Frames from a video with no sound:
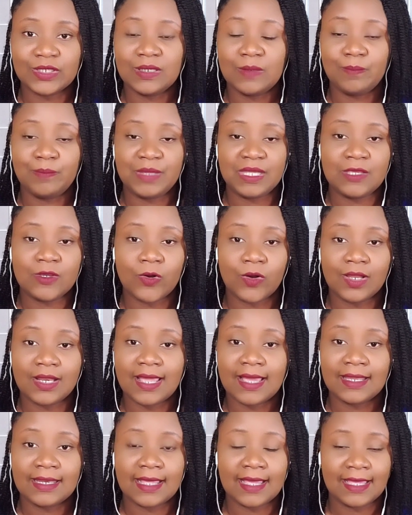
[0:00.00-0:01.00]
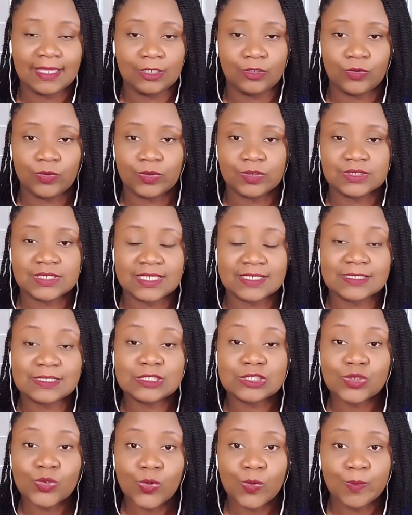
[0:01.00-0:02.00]
the be all and end all. There's
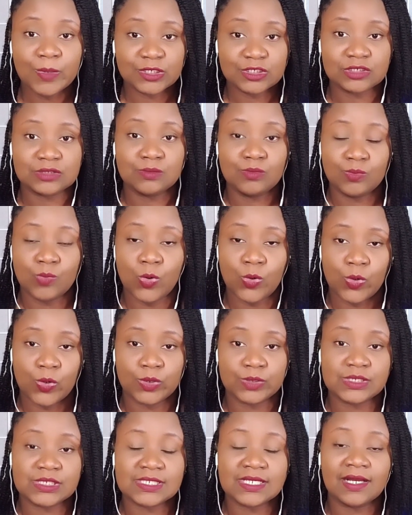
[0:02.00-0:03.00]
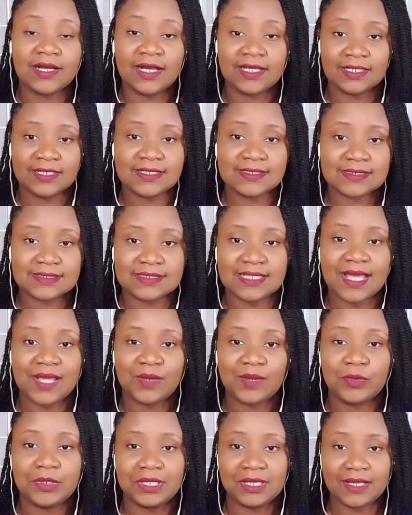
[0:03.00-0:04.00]
so much more to
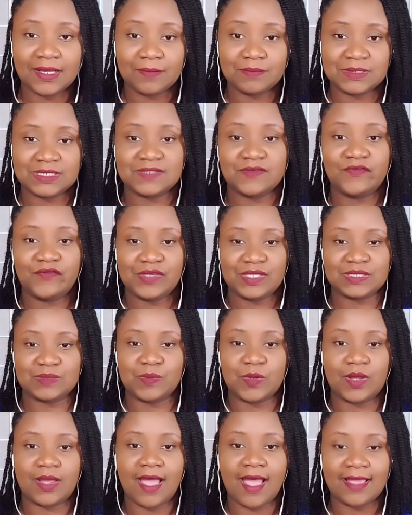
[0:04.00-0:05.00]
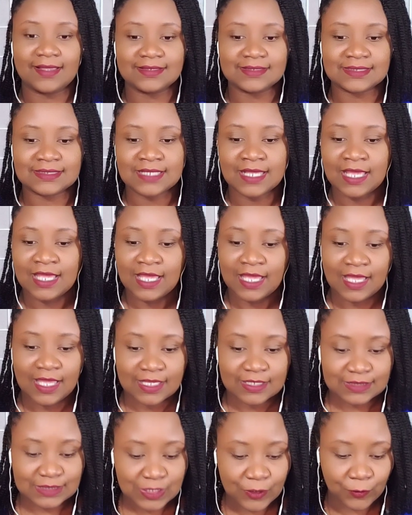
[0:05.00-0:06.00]
understand when it comes to Facebook ads.
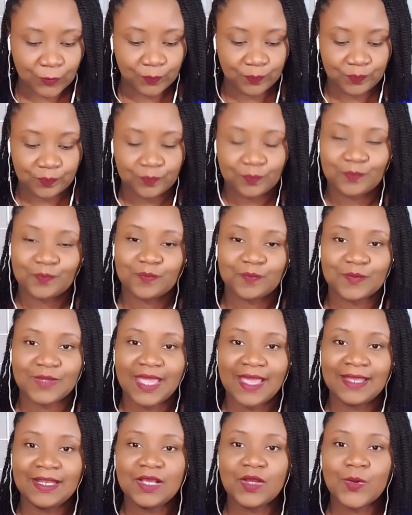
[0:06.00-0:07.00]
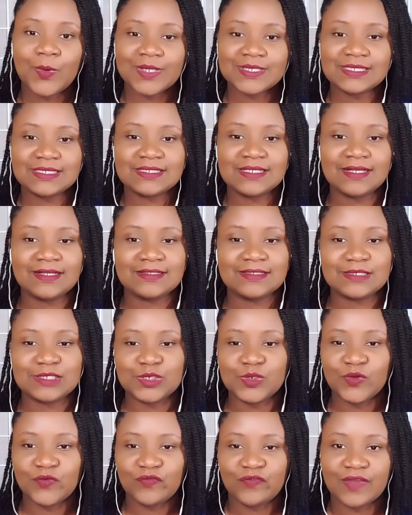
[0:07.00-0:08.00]
So any questions,
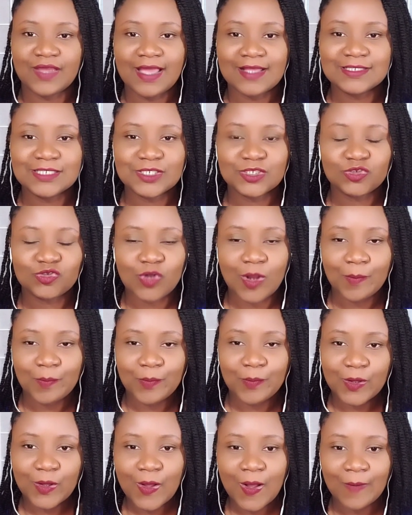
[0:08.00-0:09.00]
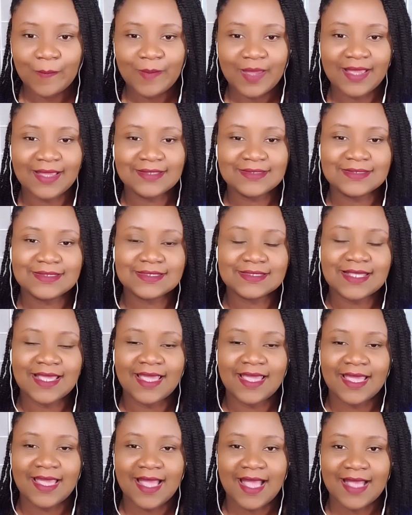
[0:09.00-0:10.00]
don't forget to drop a comment
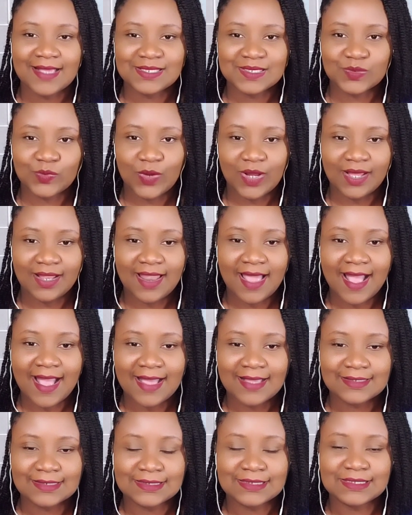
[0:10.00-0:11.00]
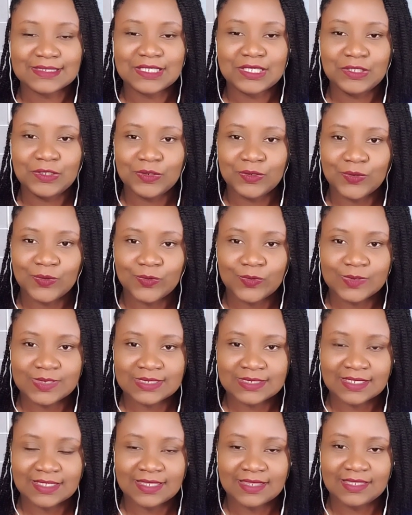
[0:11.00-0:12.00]
as well as to
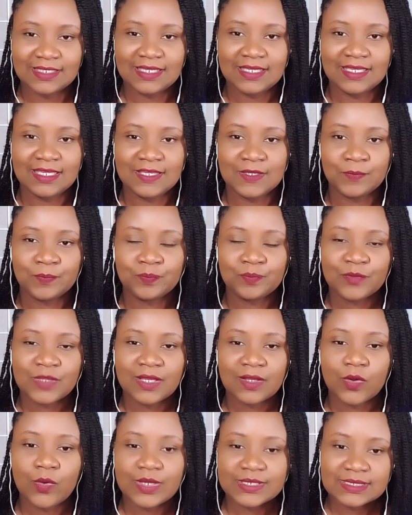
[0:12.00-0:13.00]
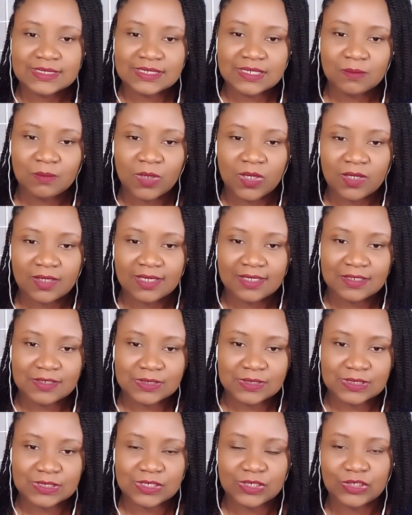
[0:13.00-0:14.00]
use the question mark in the
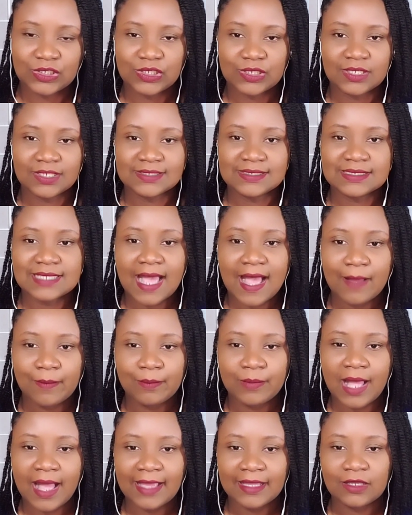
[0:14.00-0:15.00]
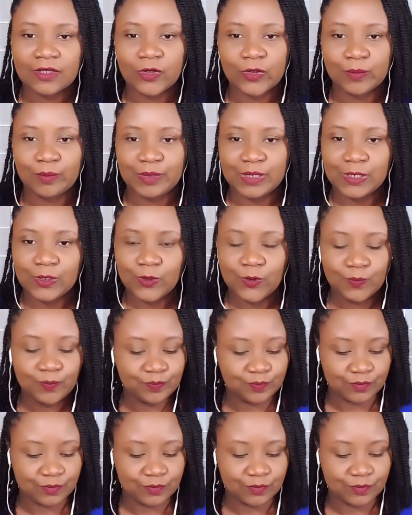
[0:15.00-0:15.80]
circular tab icon below